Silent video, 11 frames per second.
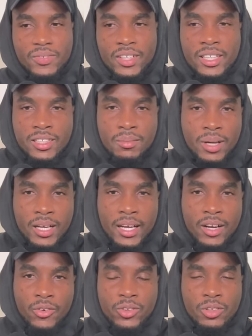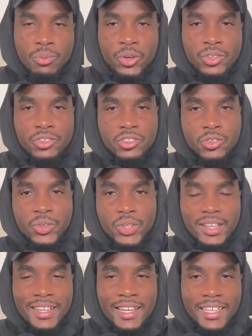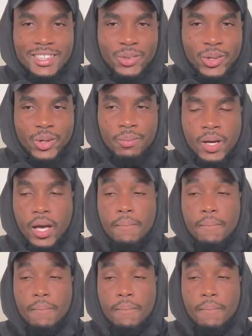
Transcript: He's a man that going to bring us to the next World Cup.